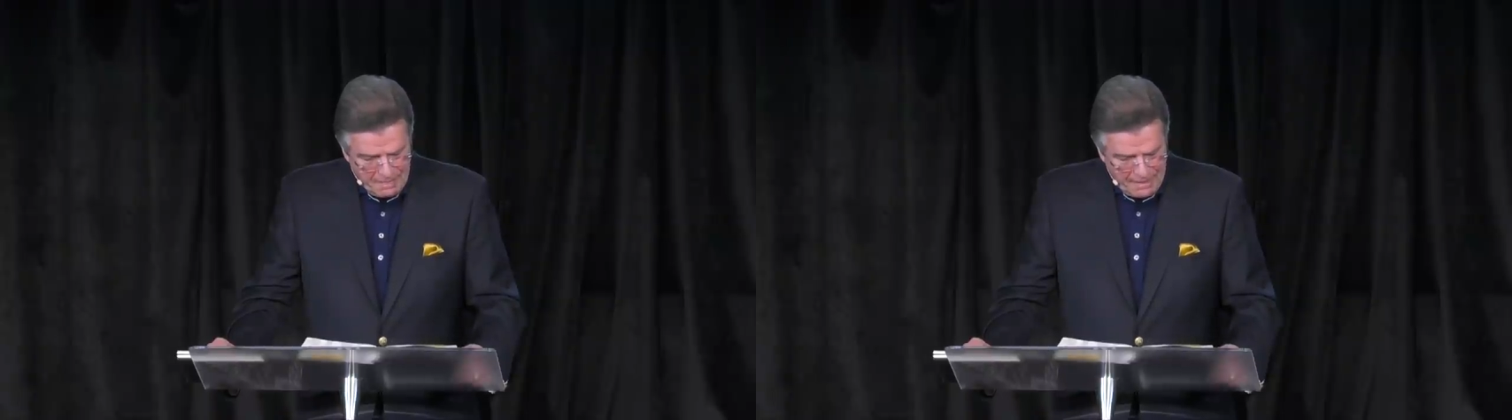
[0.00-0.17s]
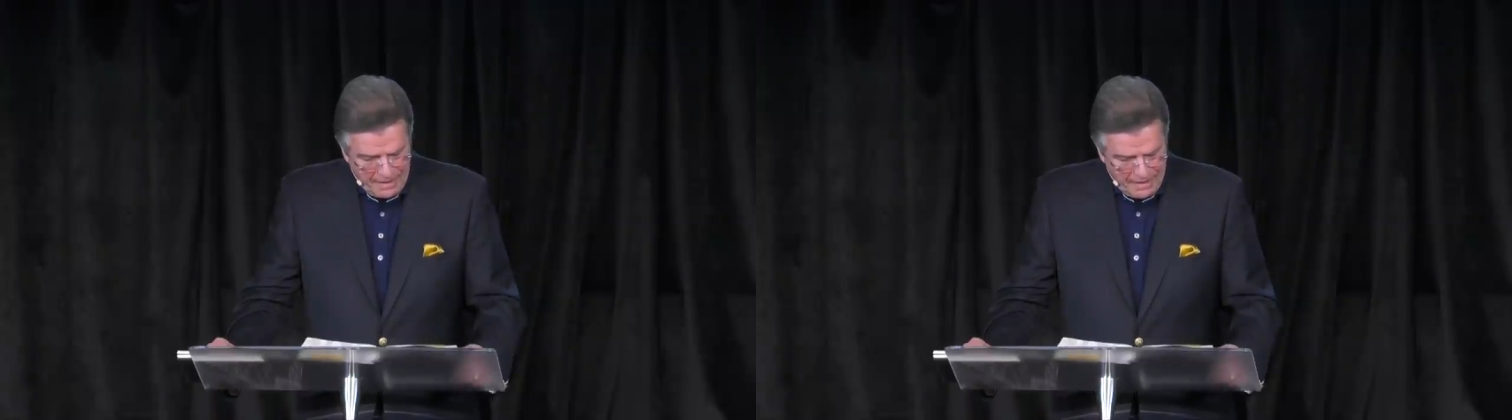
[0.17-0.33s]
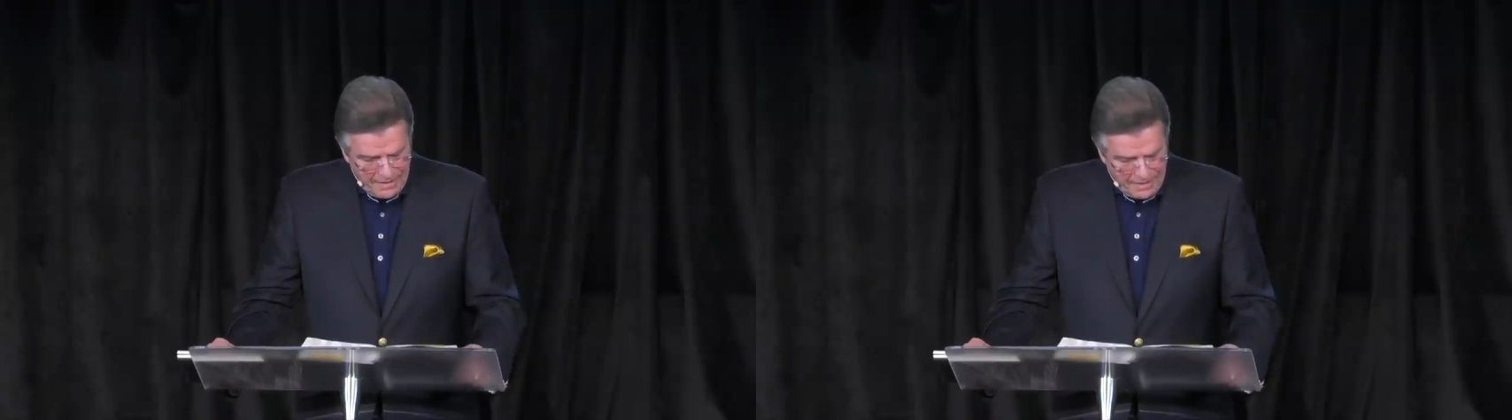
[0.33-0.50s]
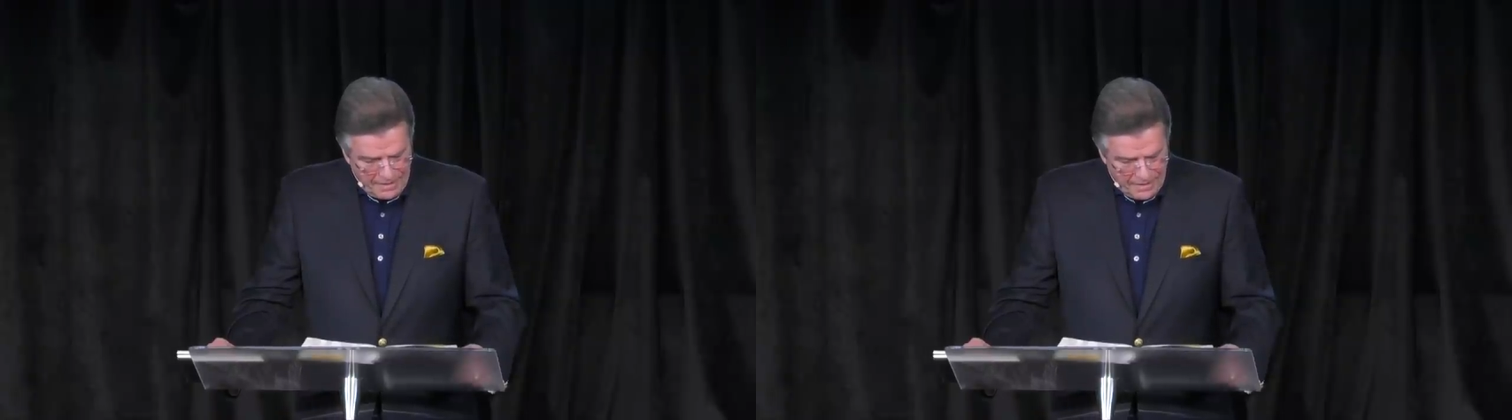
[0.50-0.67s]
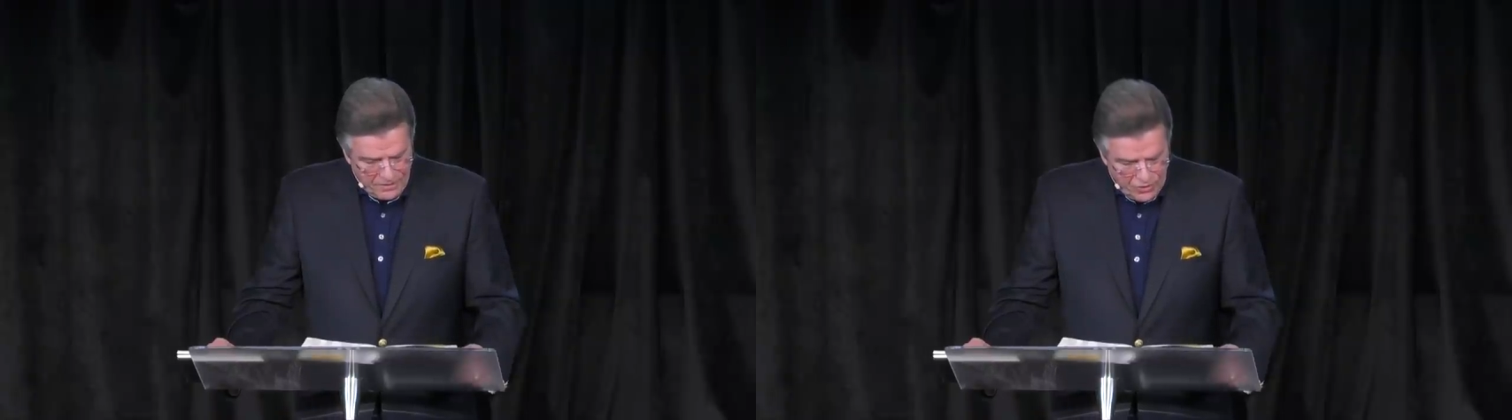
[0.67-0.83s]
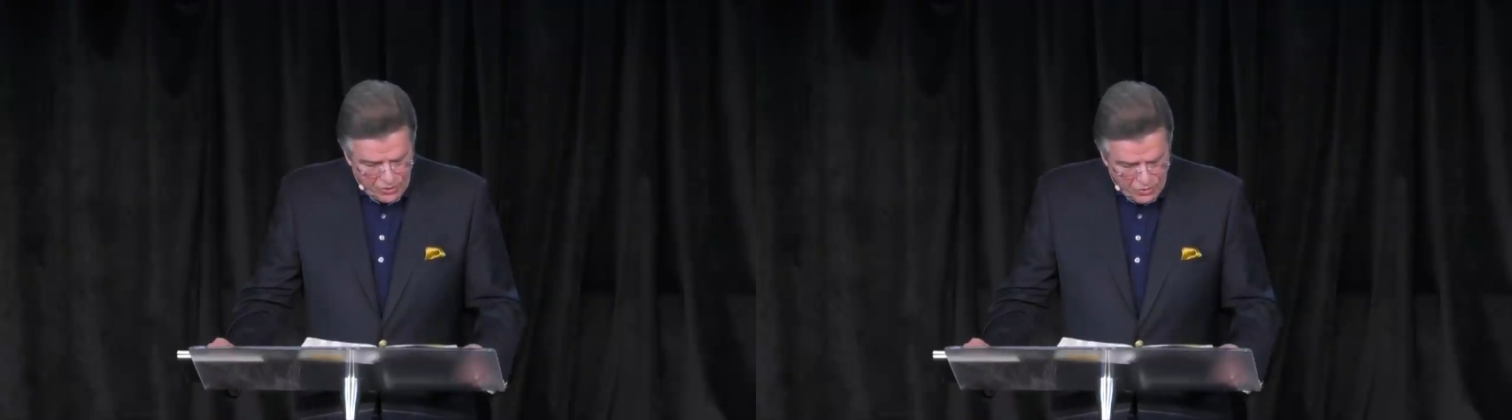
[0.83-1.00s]
And
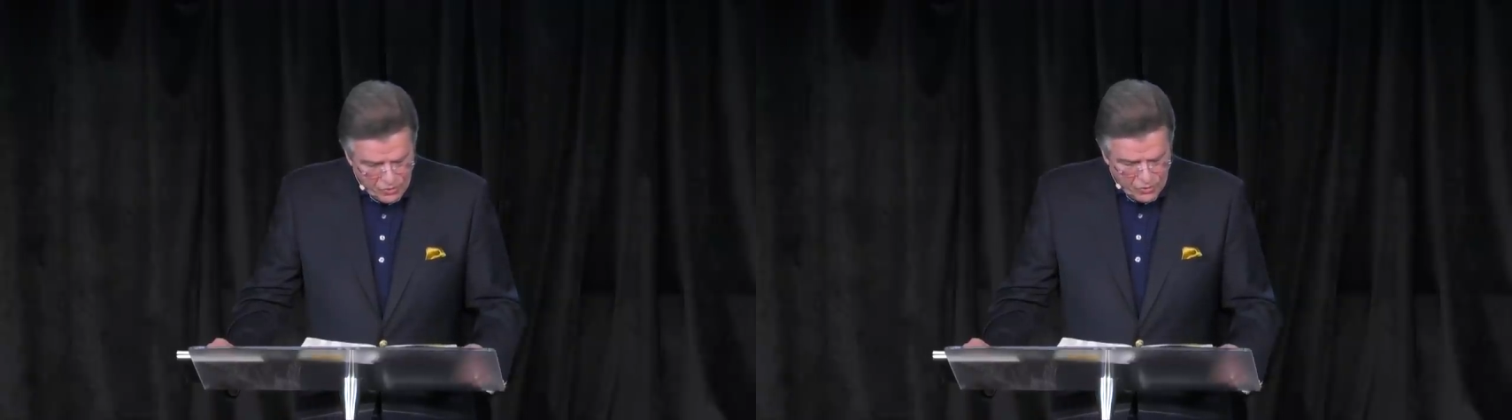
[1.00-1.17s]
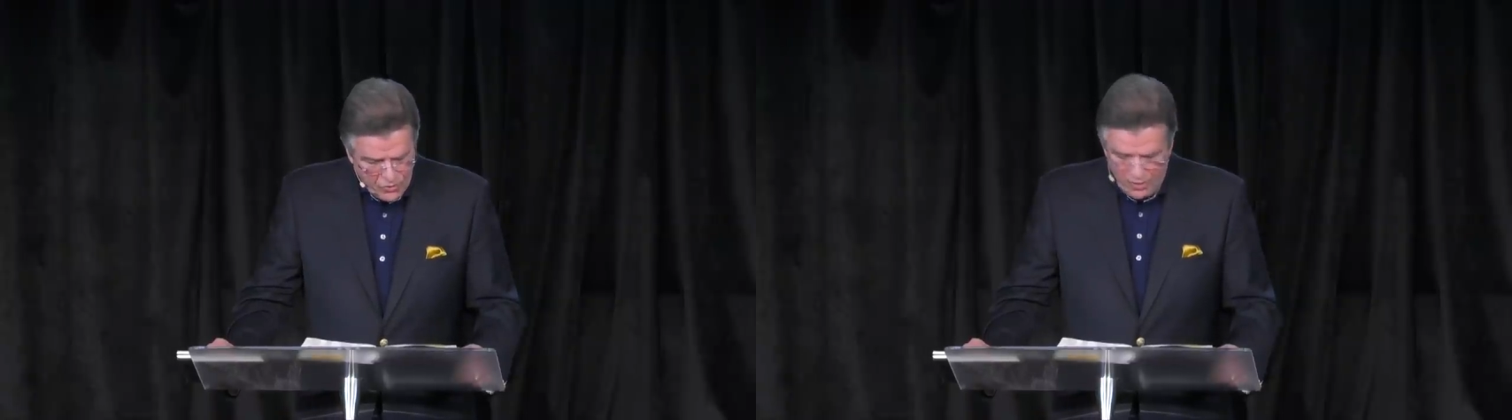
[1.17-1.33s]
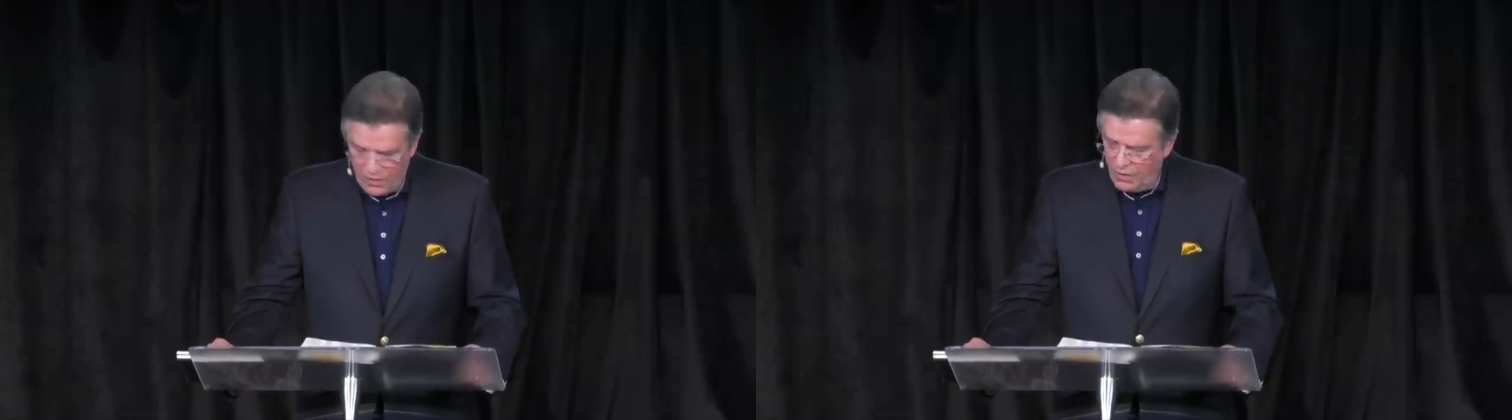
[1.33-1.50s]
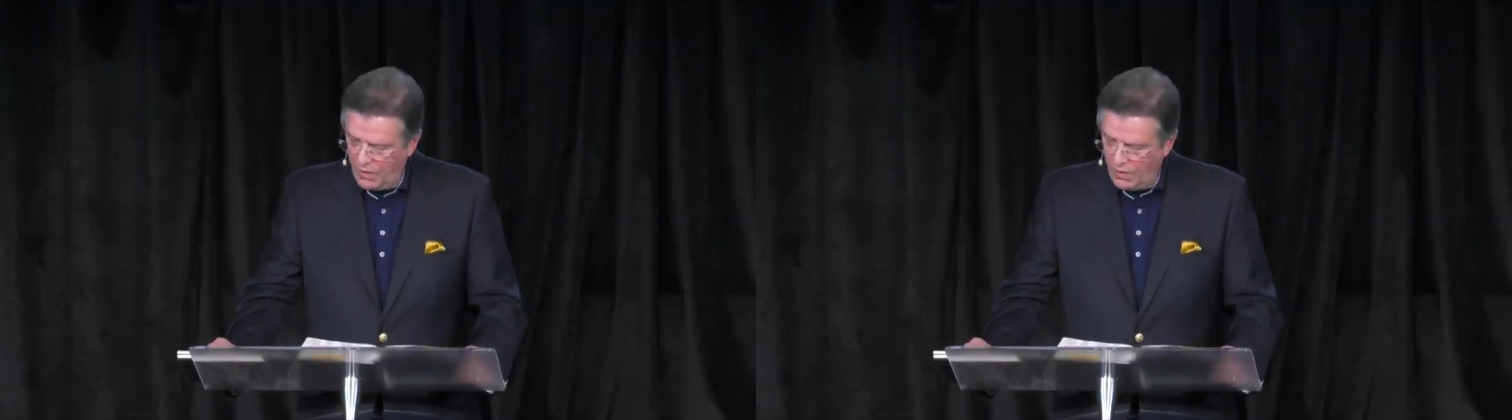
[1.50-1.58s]
in you,